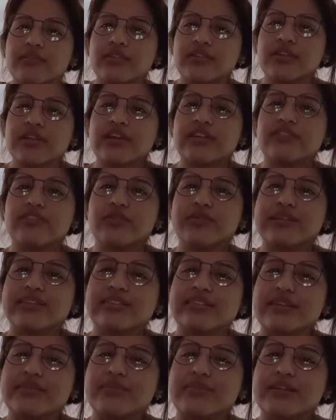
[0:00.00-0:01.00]
You guys always
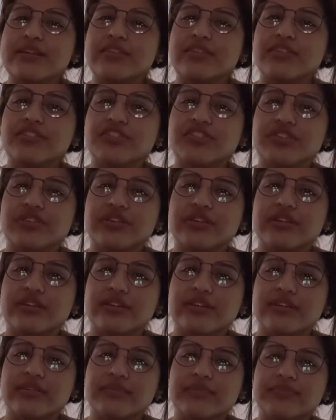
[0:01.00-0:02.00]
see me in this shirt,
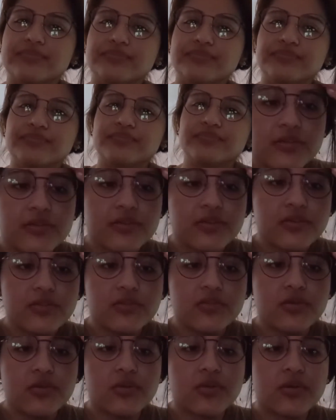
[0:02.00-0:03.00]
huh? I feel
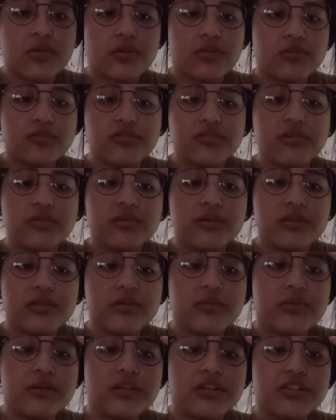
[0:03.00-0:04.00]
so gross. I really
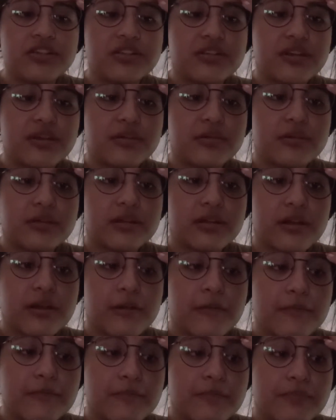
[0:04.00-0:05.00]
want to shower
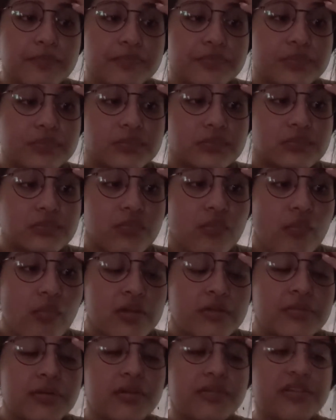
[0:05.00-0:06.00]

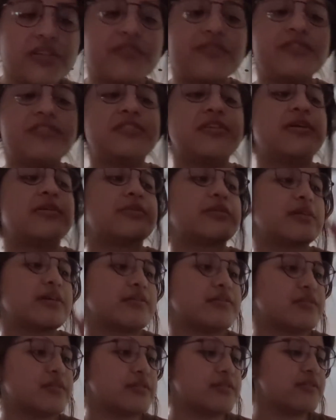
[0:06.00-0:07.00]
probably shower
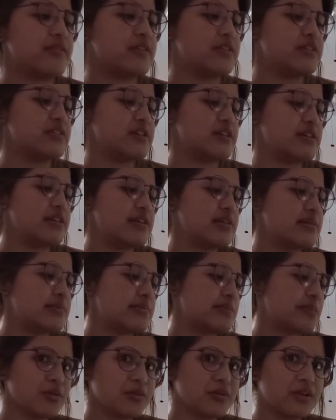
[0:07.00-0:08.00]
after I finish eating
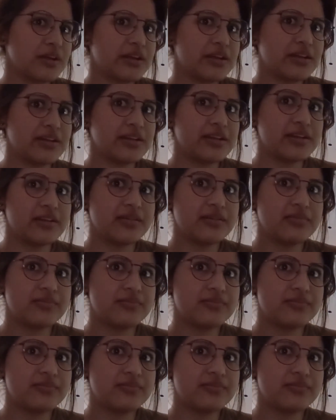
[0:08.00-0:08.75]
or editing.